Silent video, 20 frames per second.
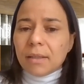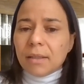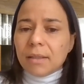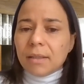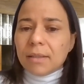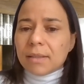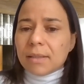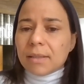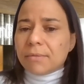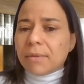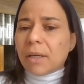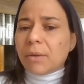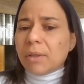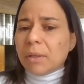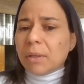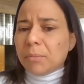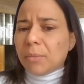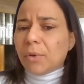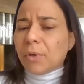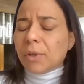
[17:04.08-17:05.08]
This is very
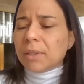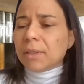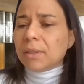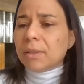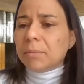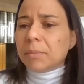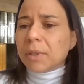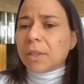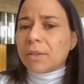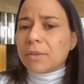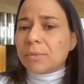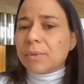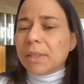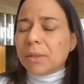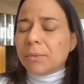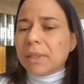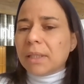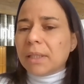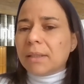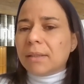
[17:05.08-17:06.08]
important, because
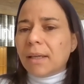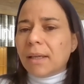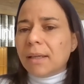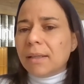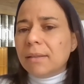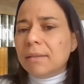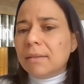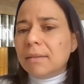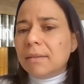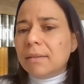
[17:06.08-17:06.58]
we tend